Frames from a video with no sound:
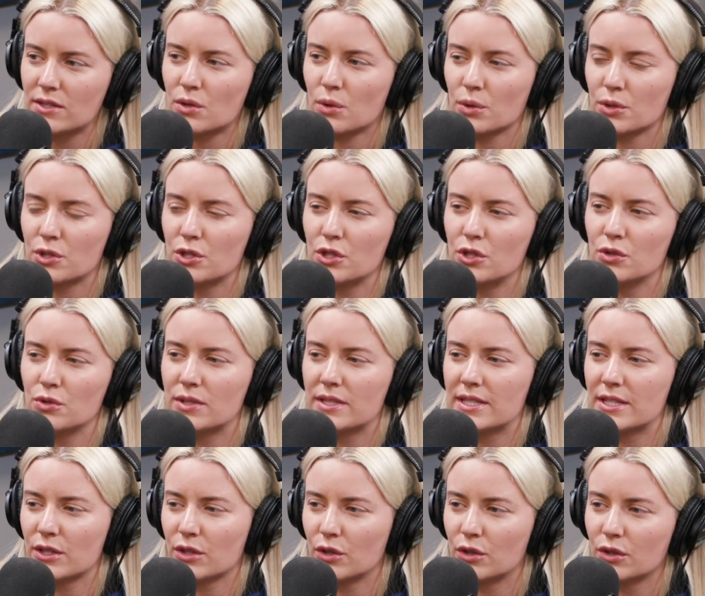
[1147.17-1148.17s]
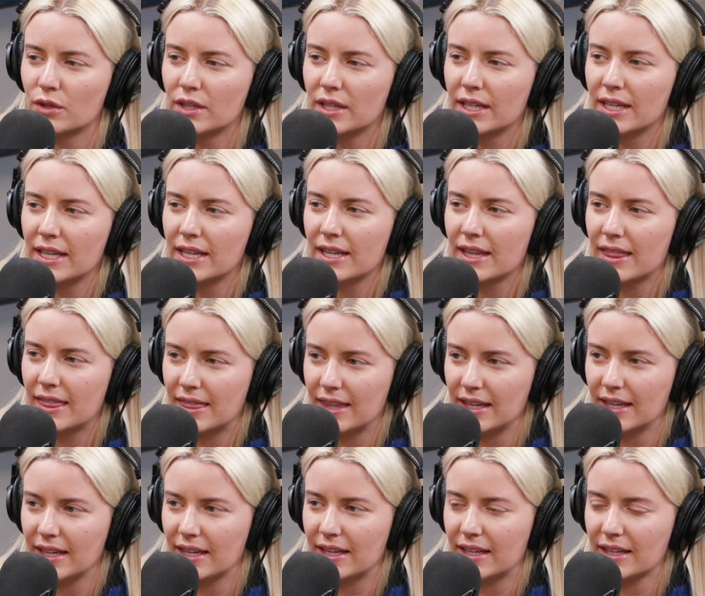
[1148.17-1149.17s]
Or do you still
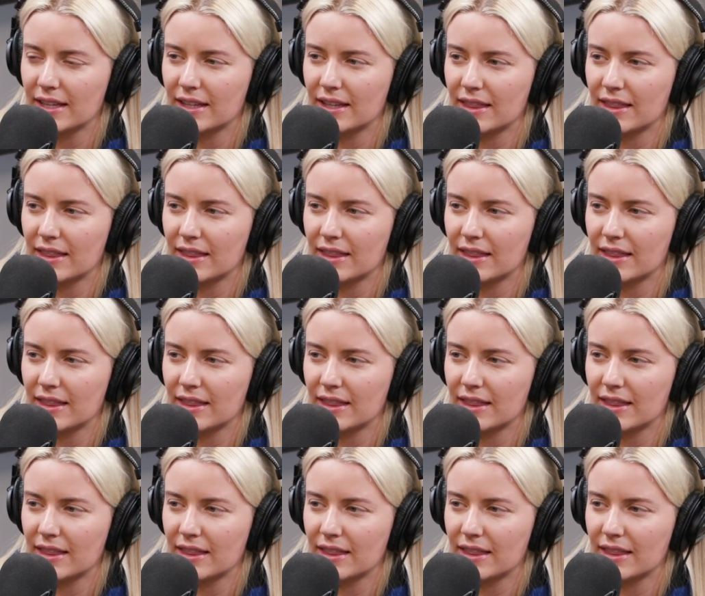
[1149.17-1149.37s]
think